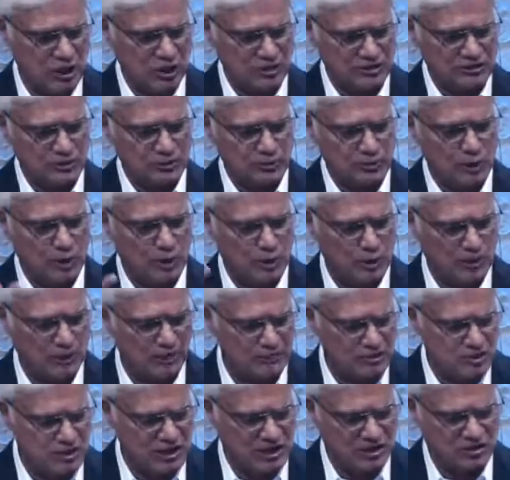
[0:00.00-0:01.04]
or the roar
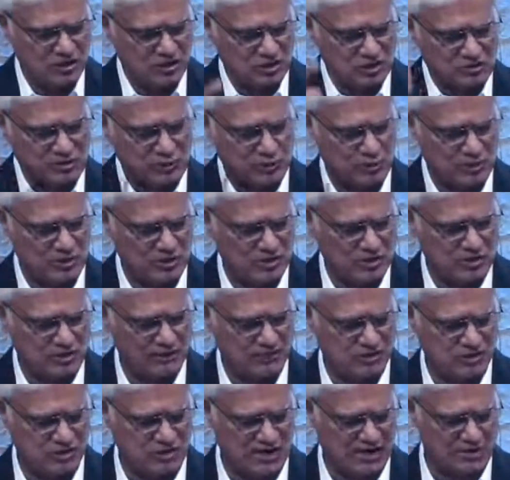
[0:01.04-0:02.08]
of jets, or the whistle
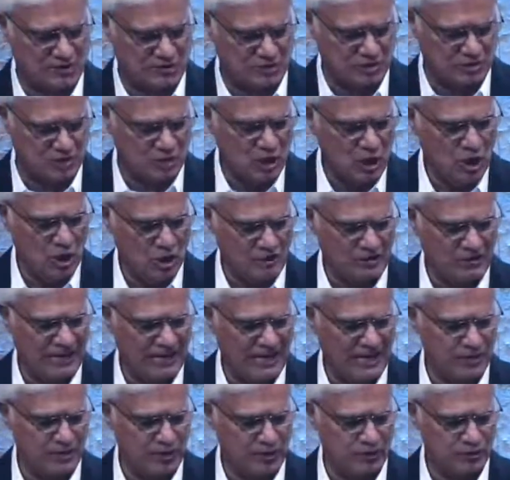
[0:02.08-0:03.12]
of sirens, or the
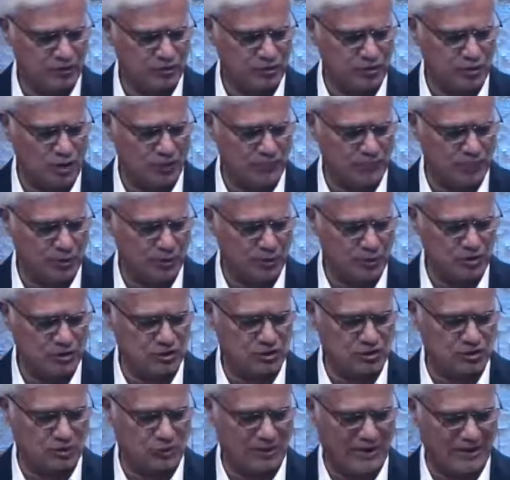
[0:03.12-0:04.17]
howl of trombones, or
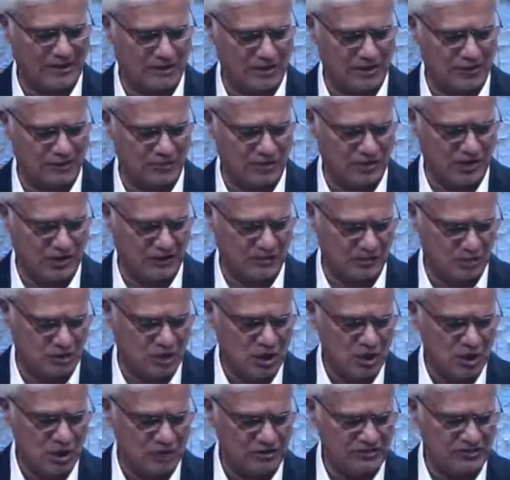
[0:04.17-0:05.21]
the rattle of drums,
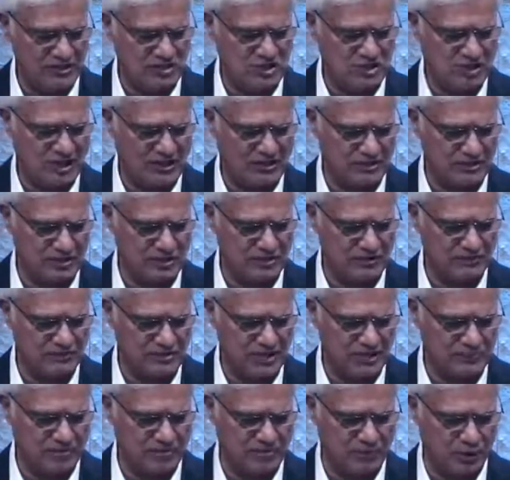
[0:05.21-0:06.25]
or the chanting of
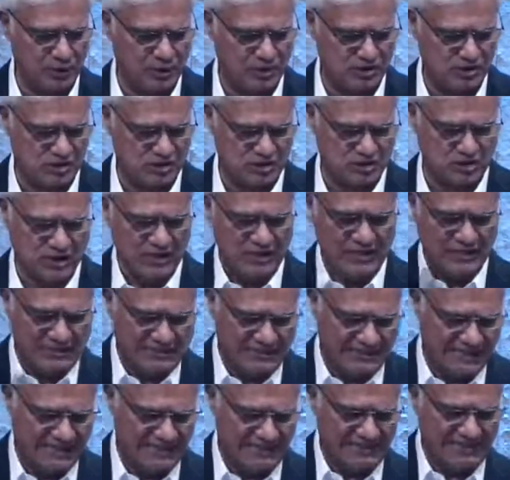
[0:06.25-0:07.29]
demo voices.
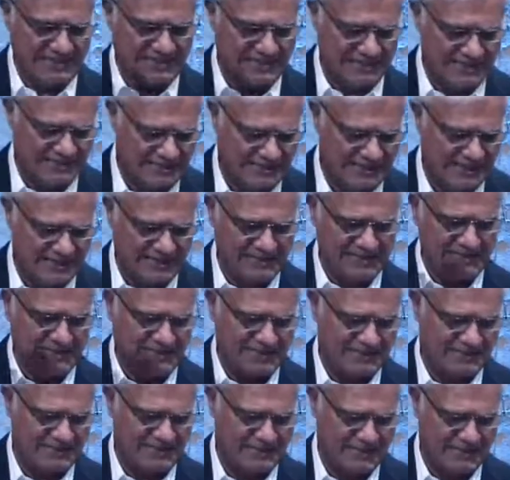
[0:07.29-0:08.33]
Again and again
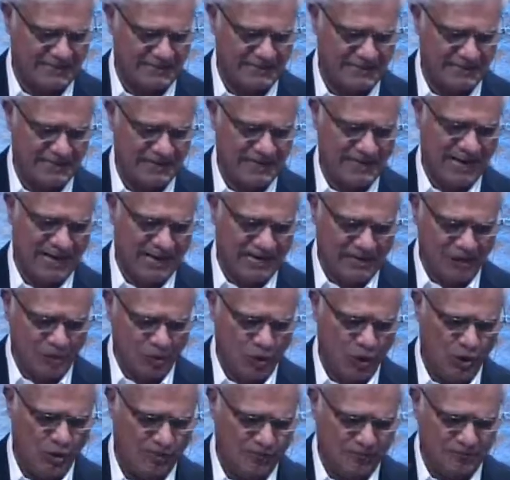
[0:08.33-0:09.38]
and again, I
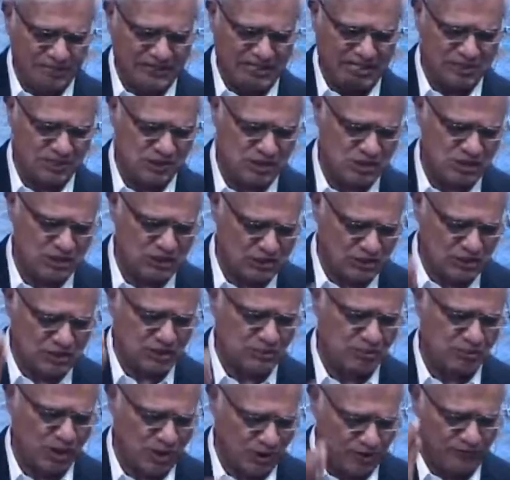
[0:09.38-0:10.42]
long for that still
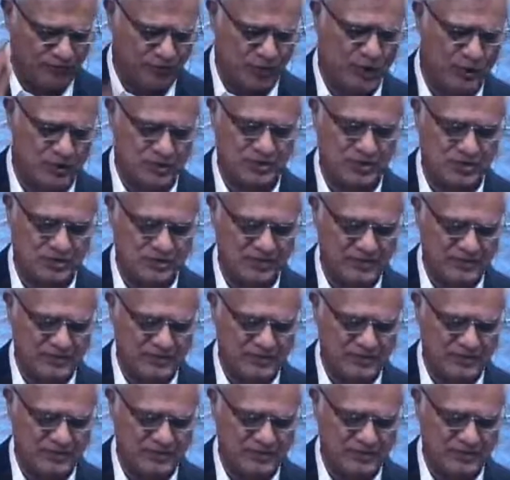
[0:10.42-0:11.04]
small voice,